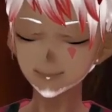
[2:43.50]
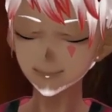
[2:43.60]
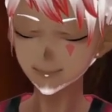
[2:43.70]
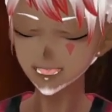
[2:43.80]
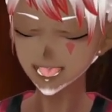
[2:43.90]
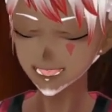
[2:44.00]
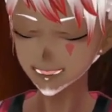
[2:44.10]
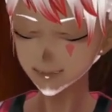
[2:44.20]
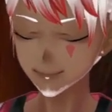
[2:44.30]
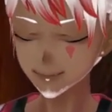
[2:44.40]
But
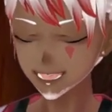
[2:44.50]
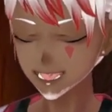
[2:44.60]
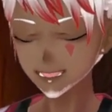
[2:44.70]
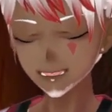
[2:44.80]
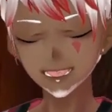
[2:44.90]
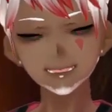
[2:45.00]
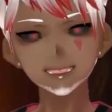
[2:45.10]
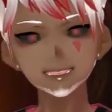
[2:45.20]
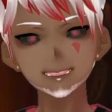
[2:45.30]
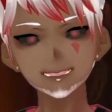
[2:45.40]
without
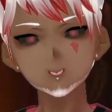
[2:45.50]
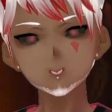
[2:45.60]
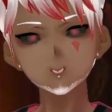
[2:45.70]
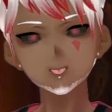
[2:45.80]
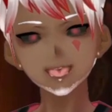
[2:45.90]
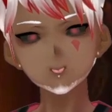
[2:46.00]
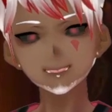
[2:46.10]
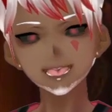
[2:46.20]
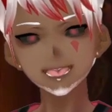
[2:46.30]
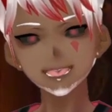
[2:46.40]
further ado, I would
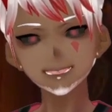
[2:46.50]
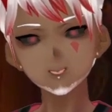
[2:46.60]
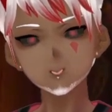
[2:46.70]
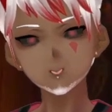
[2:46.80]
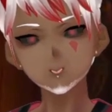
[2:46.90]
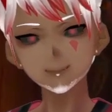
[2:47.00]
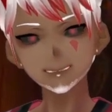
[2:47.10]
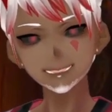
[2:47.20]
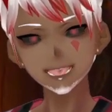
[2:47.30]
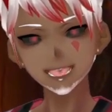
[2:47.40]
like to
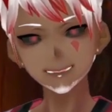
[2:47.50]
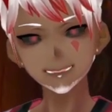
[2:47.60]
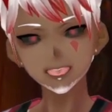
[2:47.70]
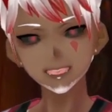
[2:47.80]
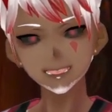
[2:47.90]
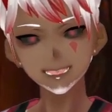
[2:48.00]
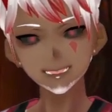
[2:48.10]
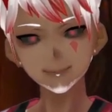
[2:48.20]
tell you the story.